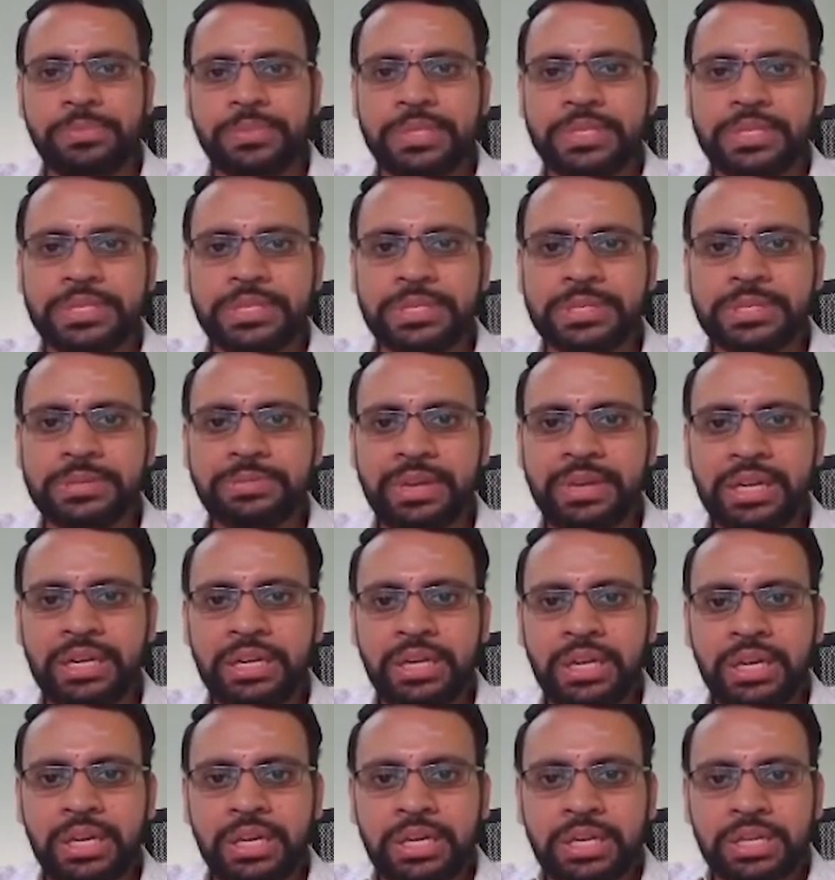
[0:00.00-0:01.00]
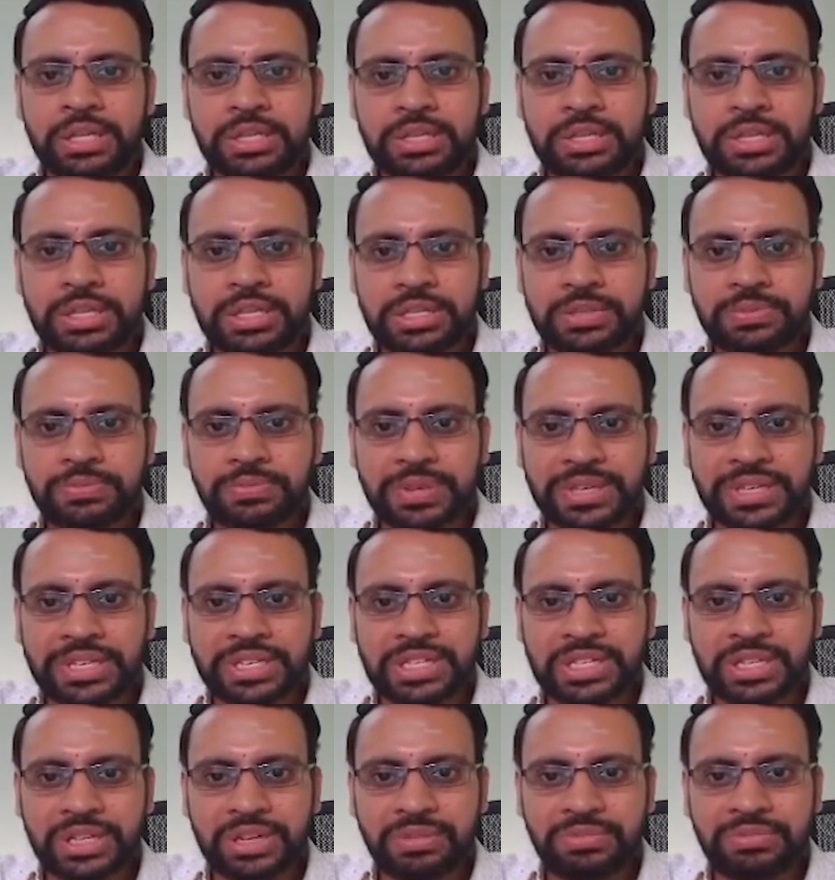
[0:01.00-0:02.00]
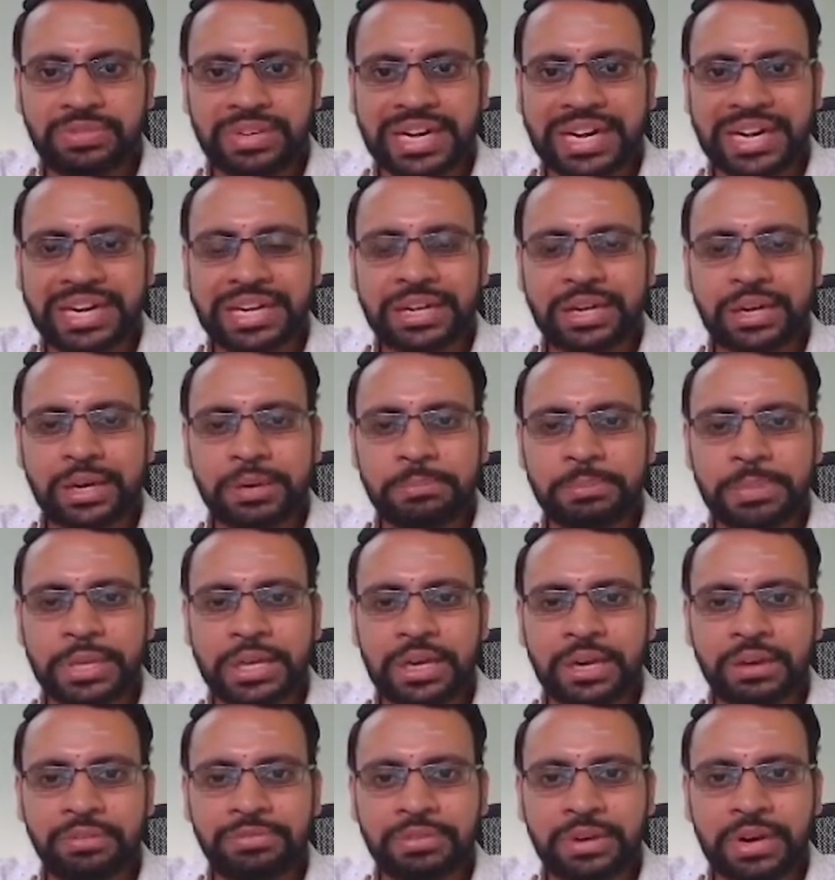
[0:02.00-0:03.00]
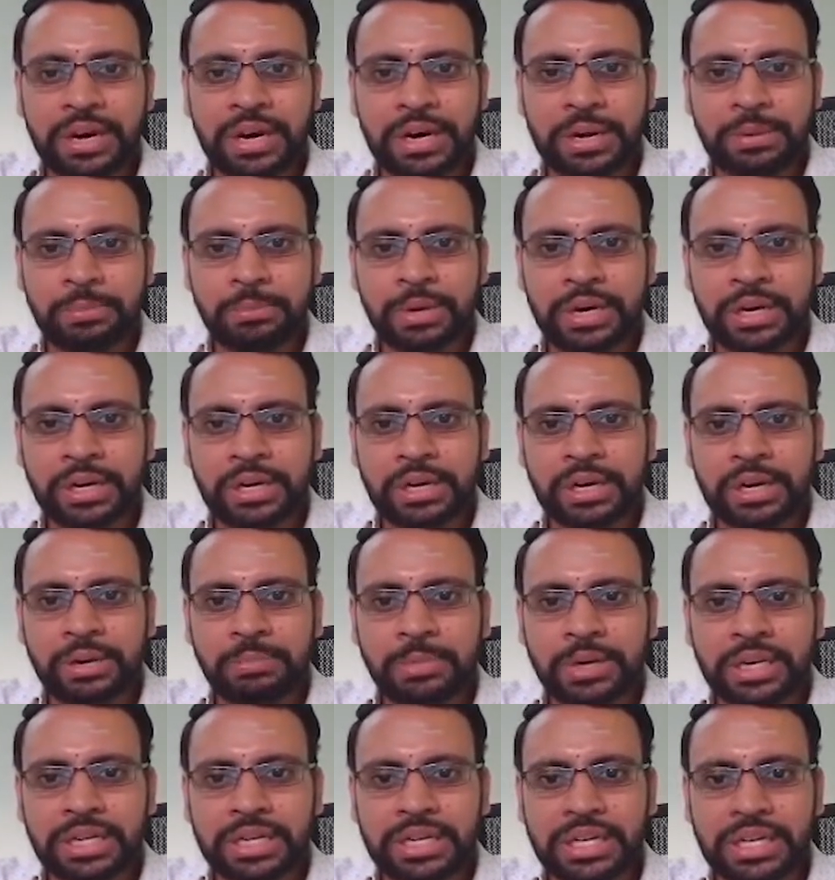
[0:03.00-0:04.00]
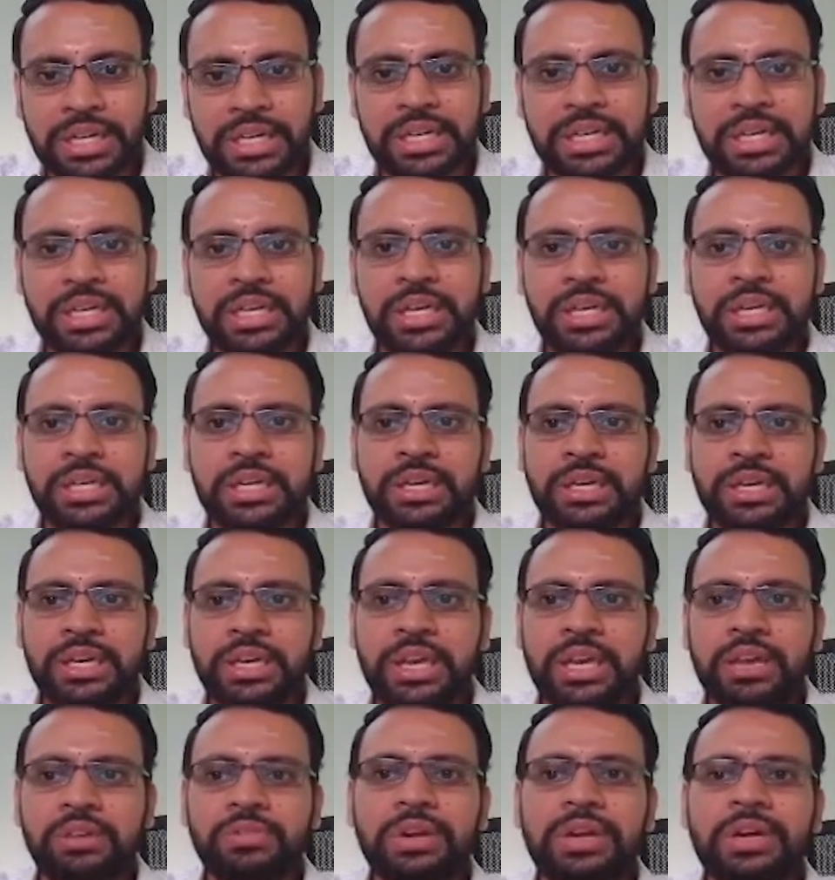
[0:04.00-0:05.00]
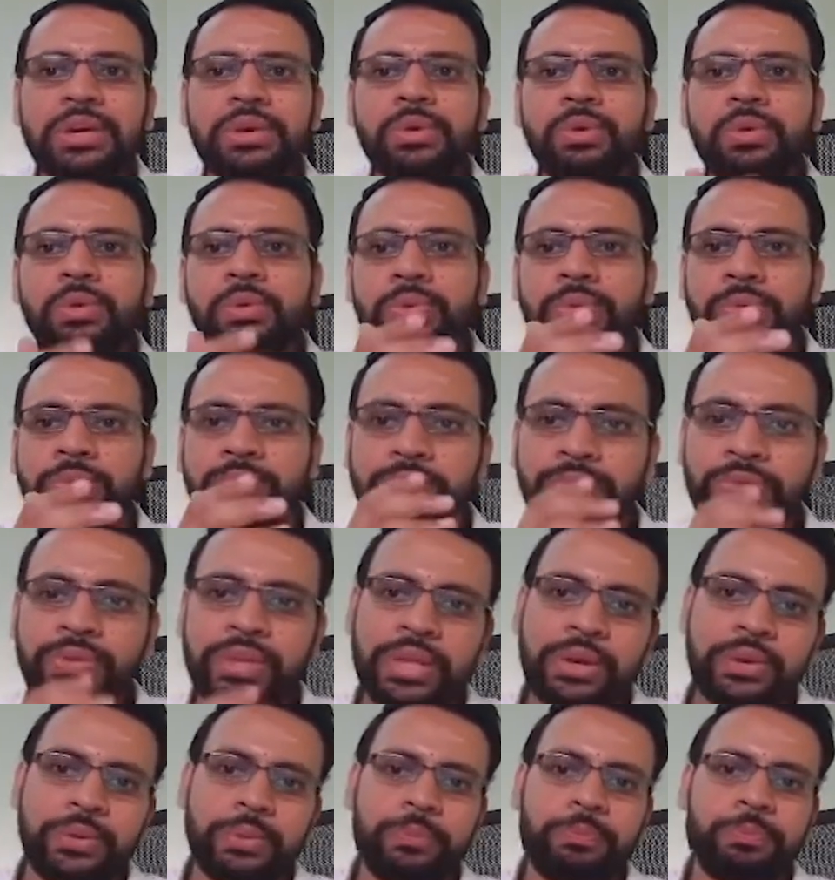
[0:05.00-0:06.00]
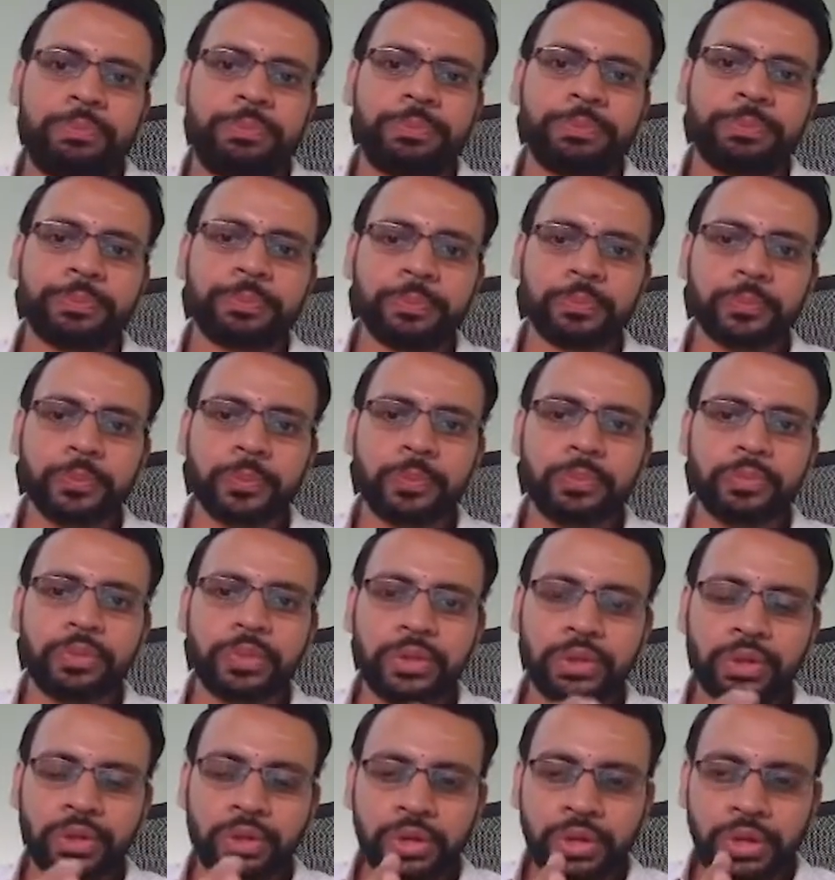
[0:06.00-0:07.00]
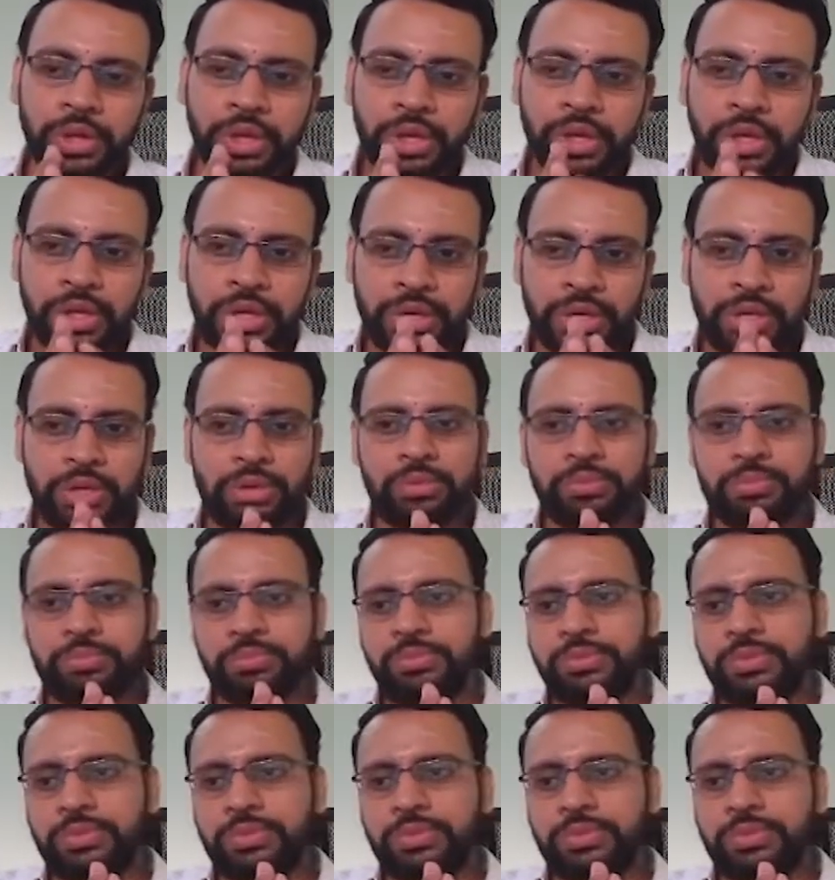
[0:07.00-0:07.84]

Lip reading: This is when this function of delta b of r bar comma t equal to 0. Now